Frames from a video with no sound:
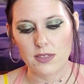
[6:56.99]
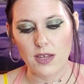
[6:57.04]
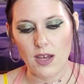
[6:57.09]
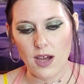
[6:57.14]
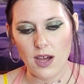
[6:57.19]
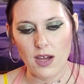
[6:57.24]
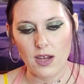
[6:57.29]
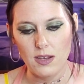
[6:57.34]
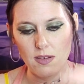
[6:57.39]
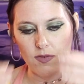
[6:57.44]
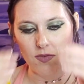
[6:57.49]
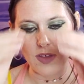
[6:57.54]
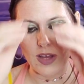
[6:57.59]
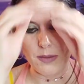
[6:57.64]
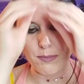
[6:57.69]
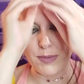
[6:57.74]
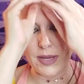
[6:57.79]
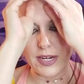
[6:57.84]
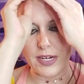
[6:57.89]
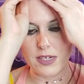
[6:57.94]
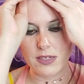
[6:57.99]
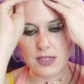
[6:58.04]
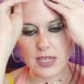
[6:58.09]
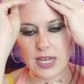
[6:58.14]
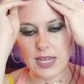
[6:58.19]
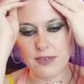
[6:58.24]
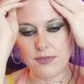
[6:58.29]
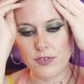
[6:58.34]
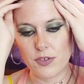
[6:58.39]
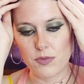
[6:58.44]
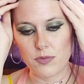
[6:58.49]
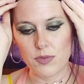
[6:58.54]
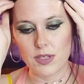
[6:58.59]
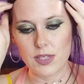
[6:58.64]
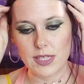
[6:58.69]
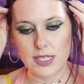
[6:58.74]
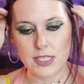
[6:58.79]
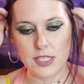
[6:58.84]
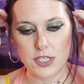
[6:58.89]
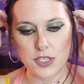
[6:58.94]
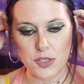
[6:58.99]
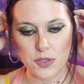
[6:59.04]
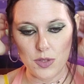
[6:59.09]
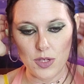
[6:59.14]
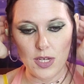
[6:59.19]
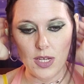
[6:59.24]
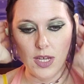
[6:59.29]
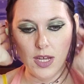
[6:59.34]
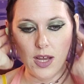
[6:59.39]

a better life. You really do.